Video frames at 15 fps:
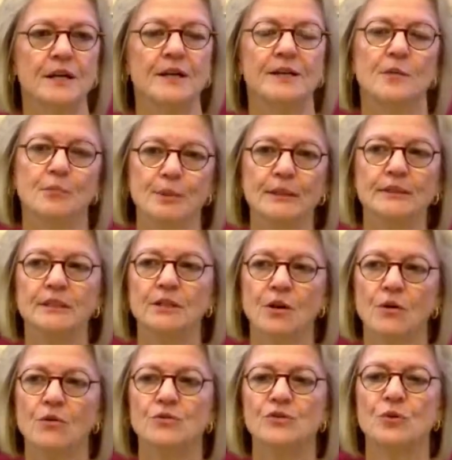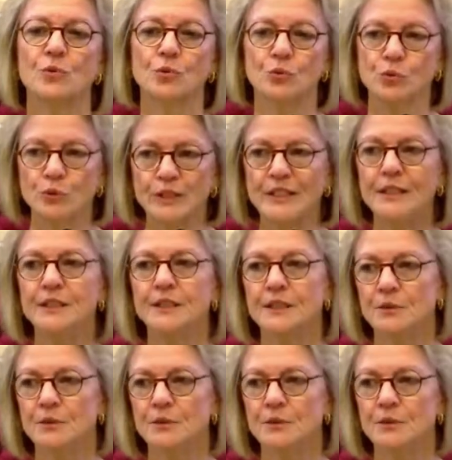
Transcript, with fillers: the building codes really,